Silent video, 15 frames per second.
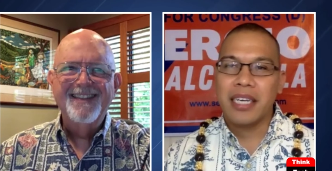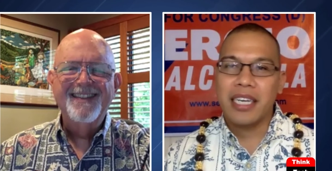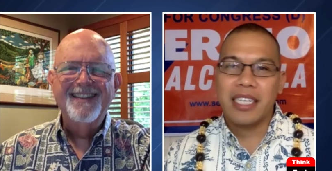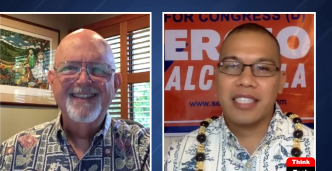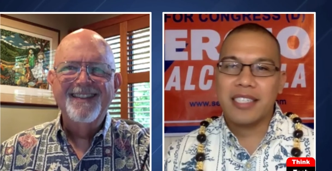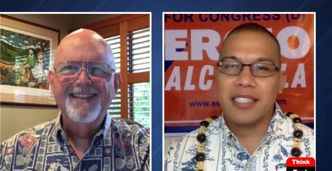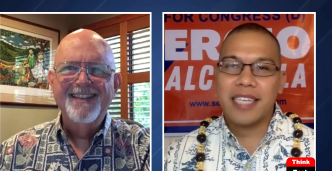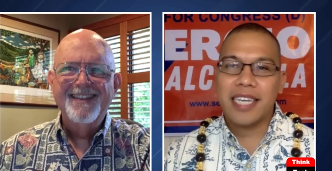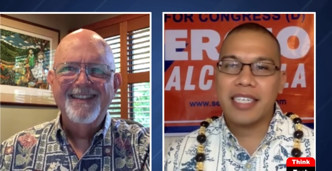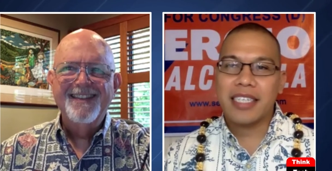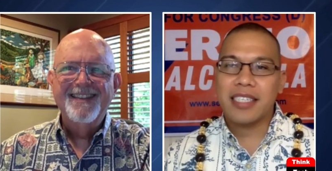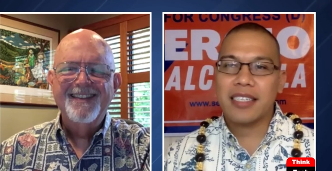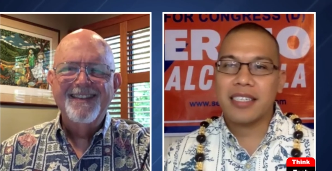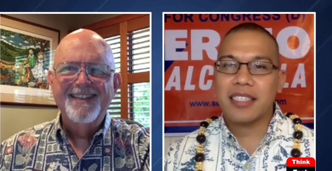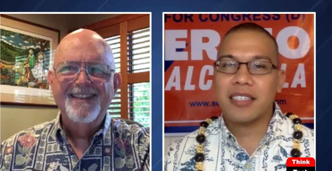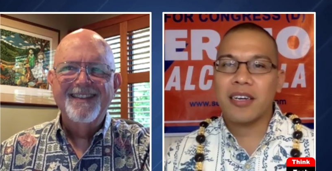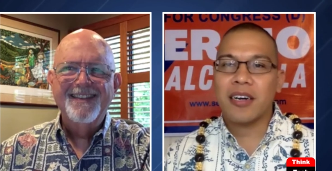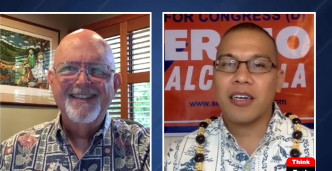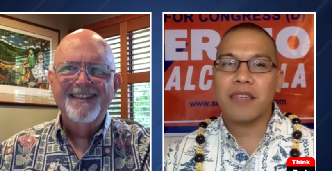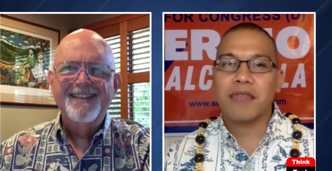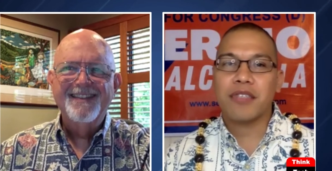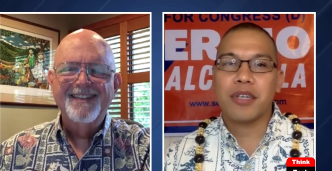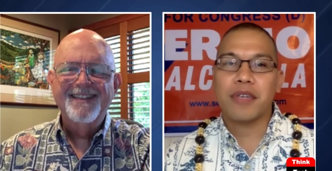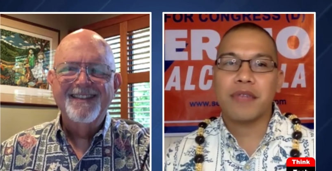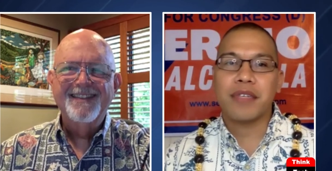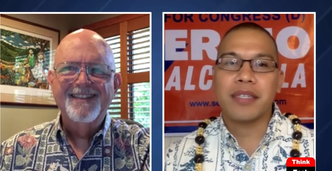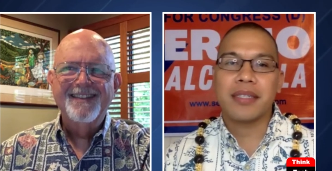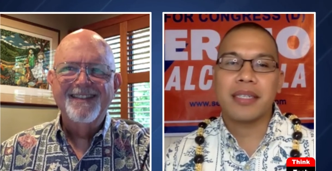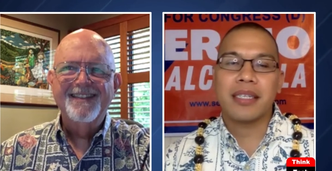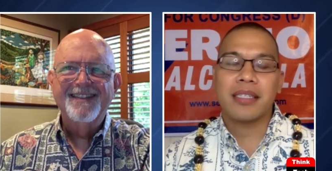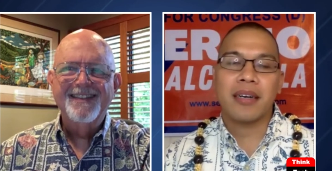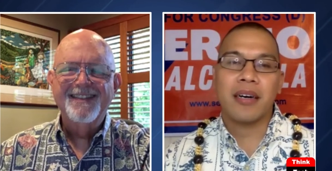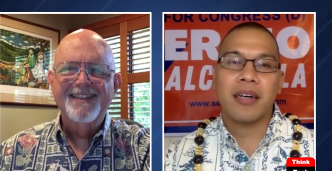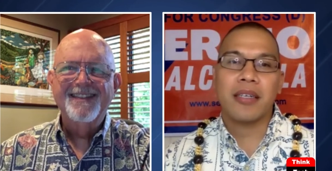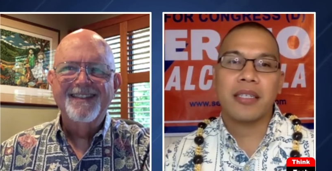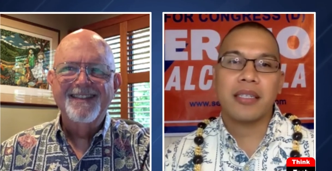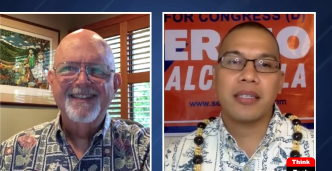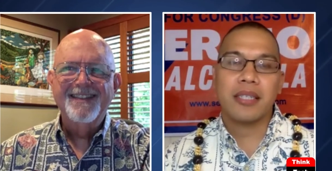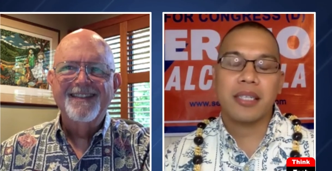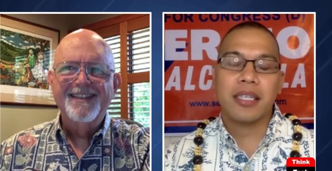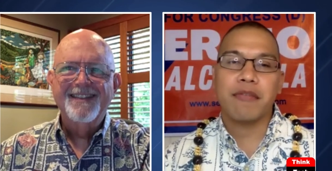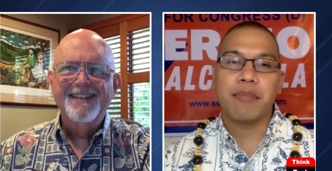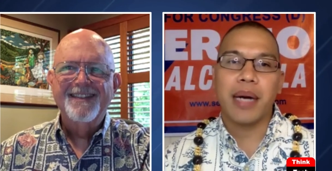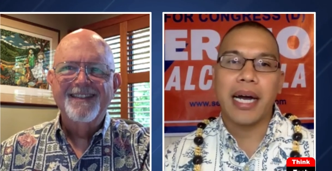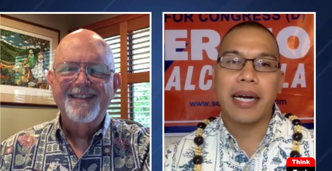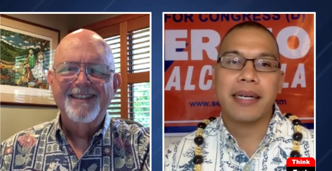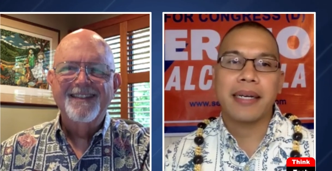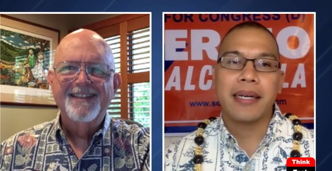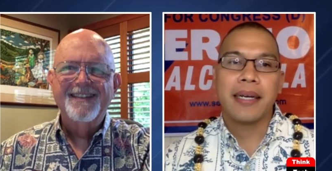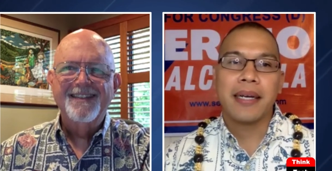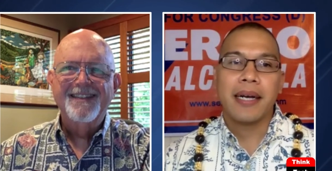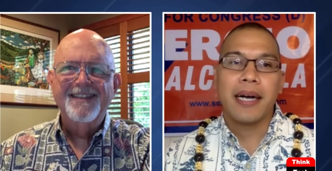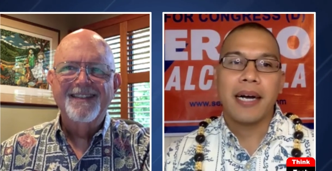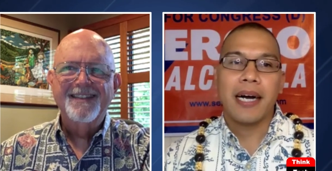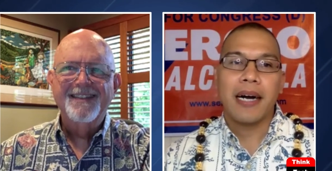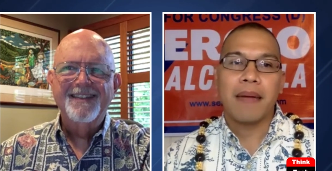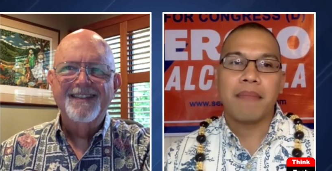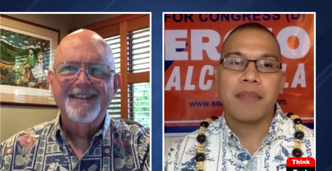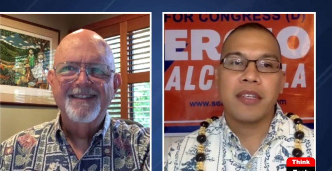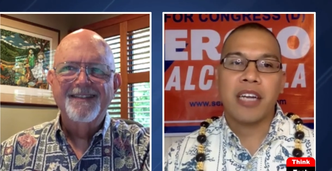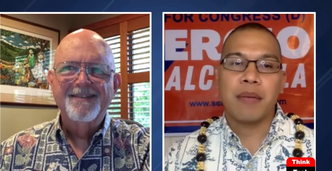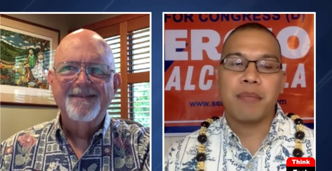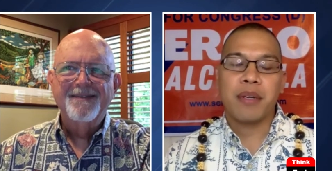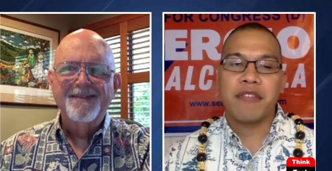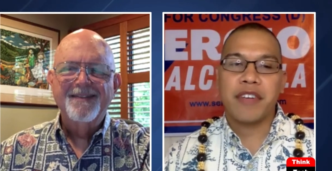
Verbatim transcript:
Speaker 1: And just second, it's just, it's a heart of service. It's a heart to give back. Um, you know, I've been